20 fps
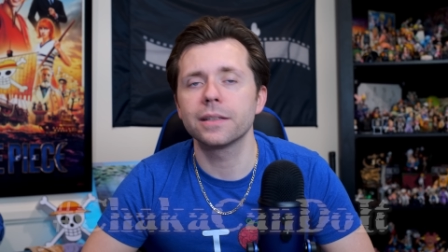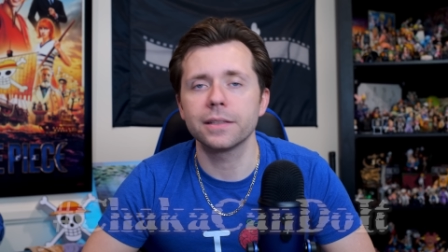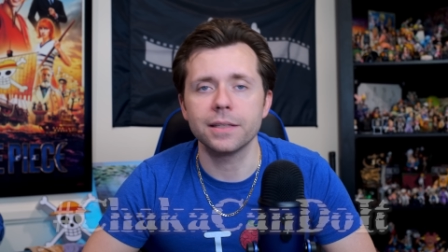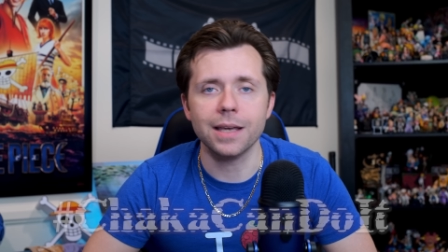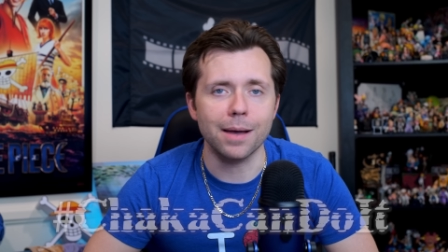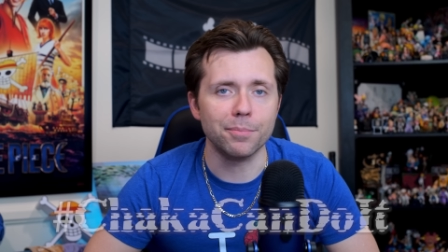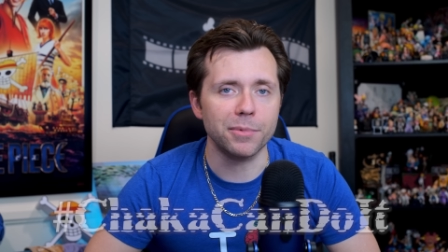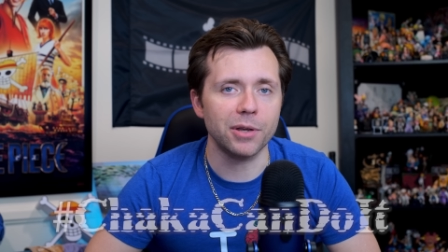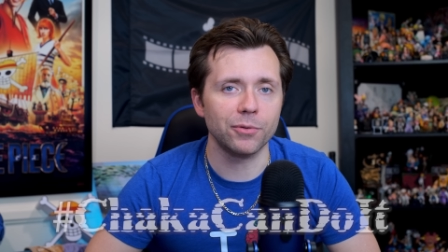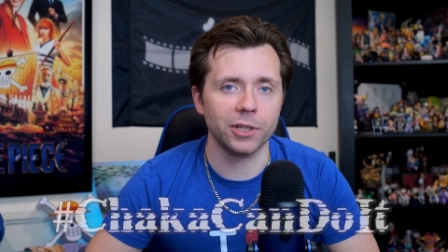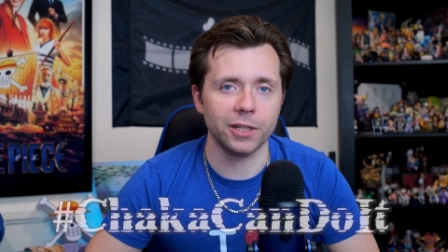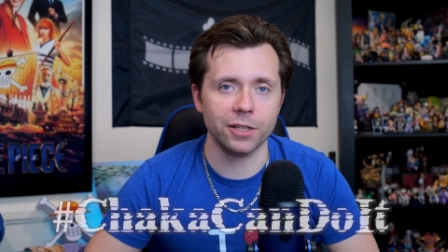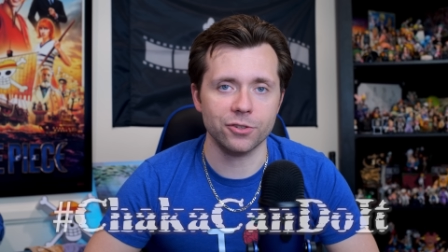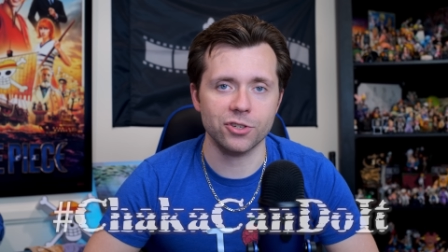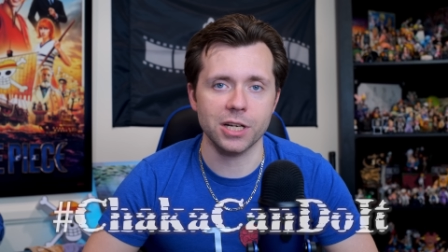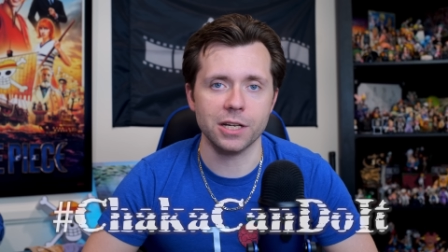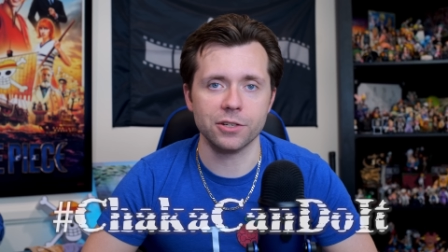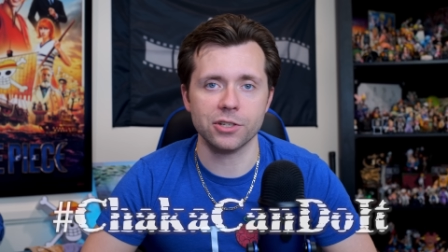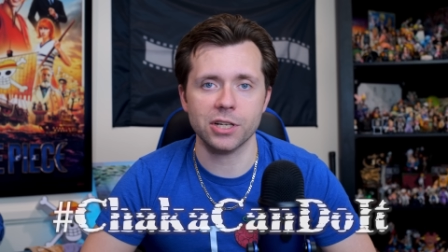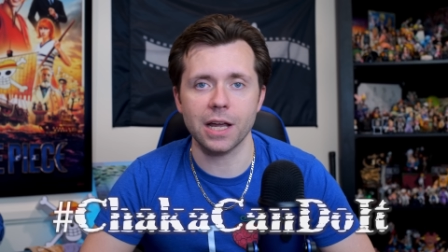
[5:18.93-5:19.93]
Yeah, I'm never going to
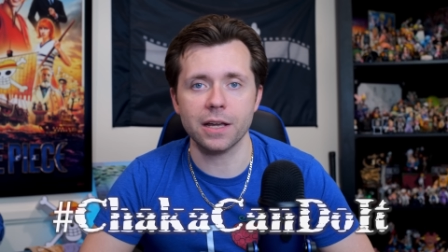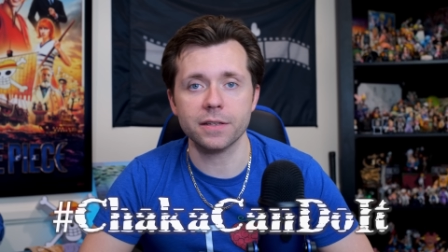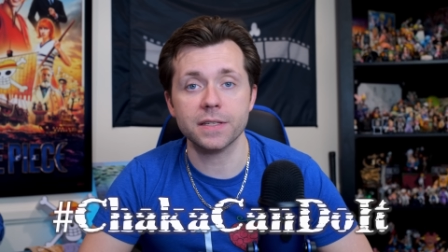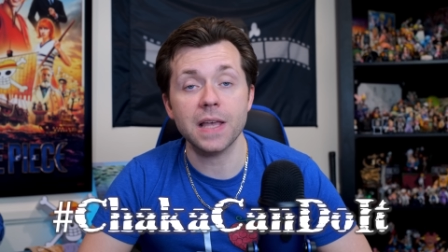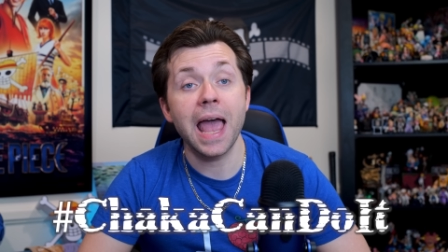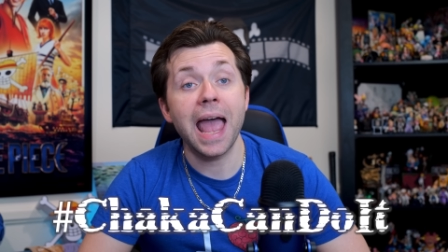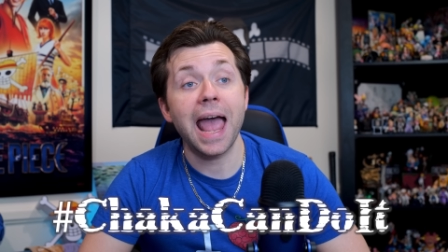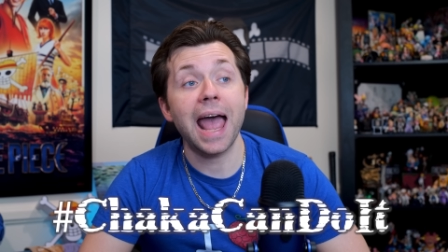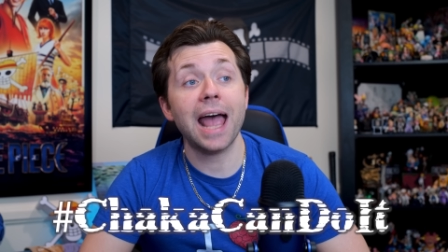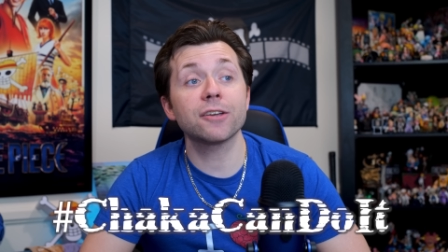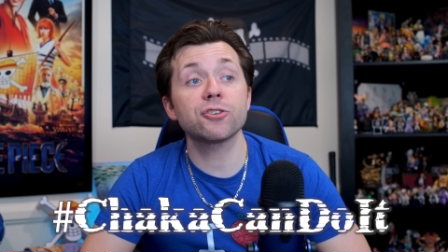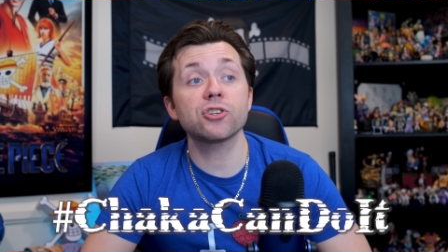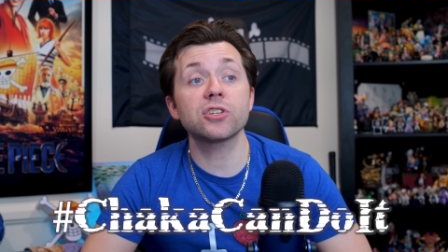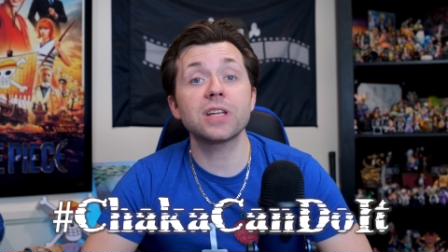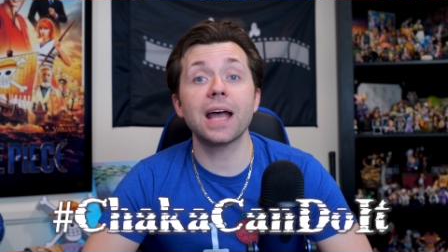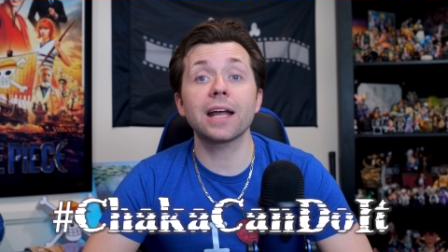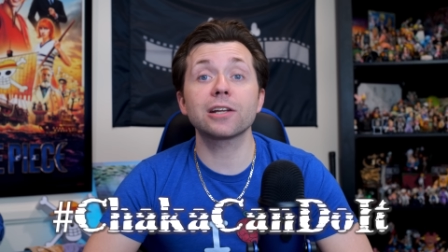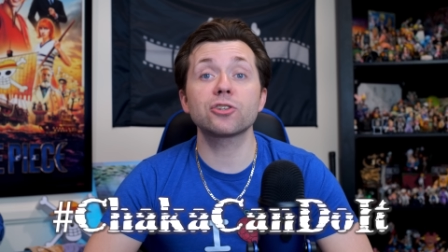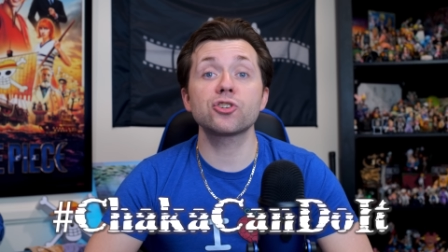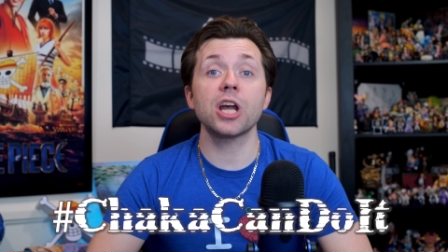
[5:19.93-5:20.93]
change, guys.
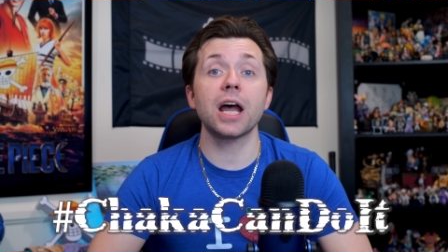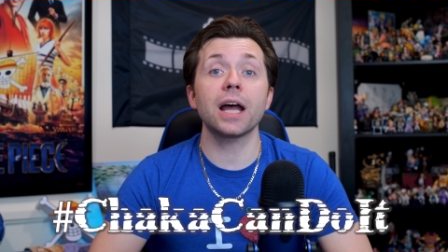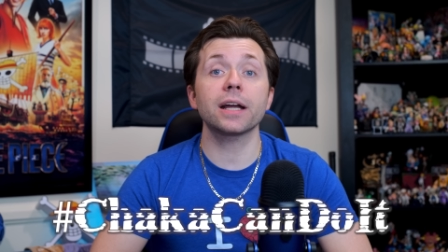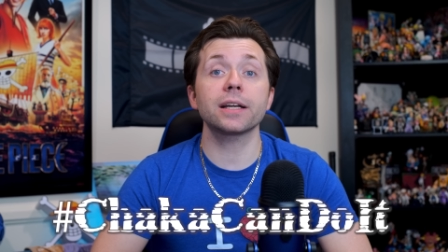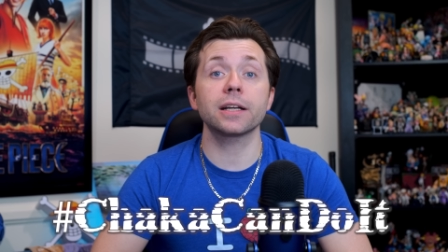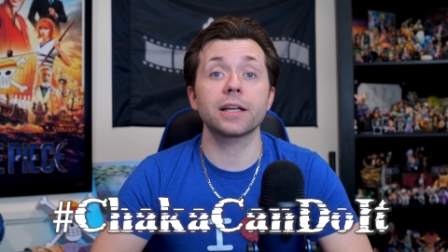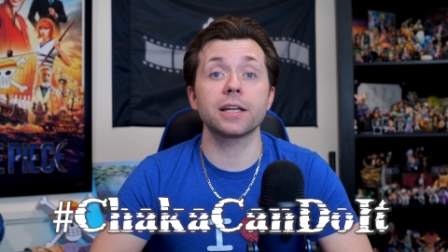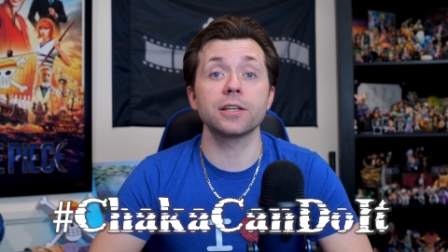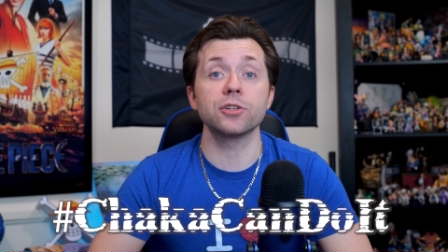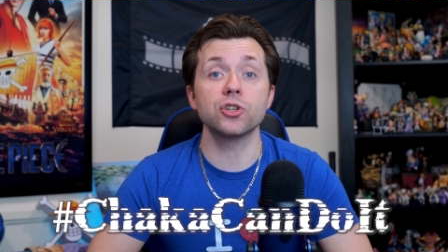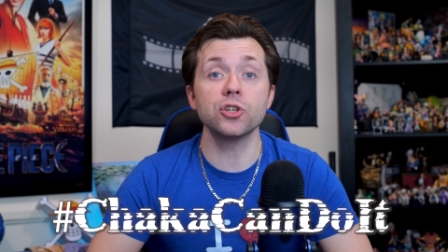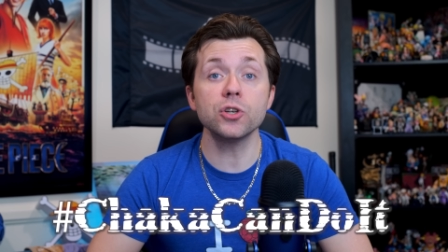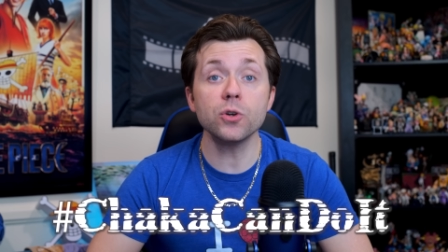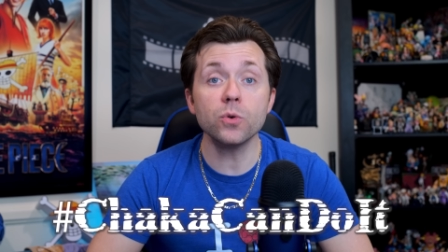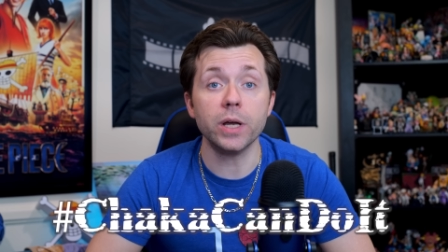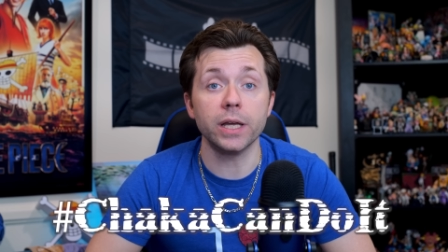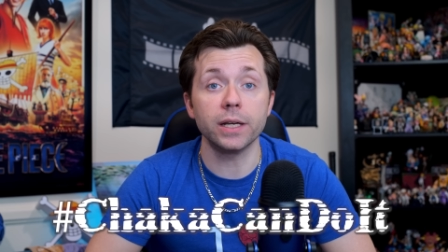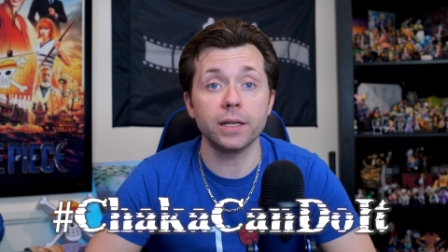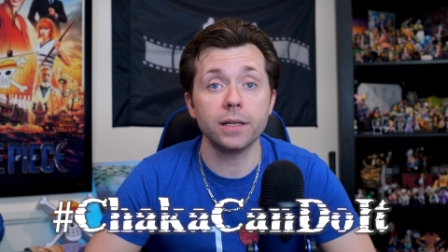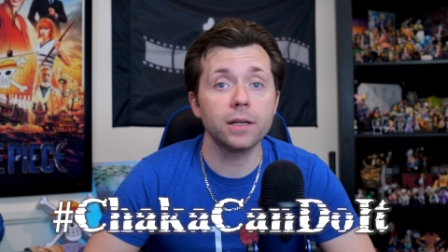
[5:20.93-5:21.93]
Hashtag Chaka can
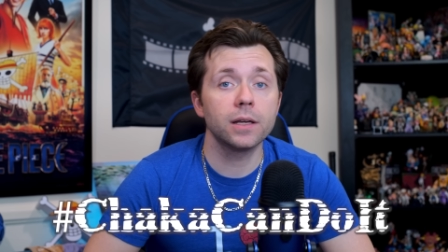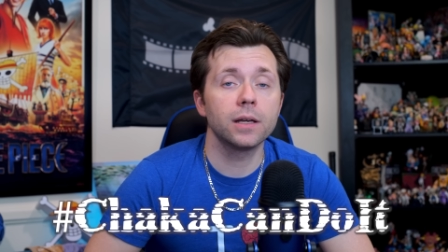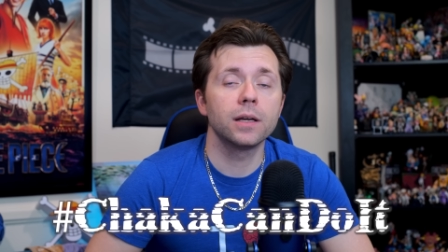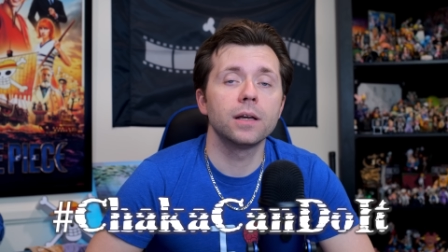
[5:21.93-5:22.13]
do it.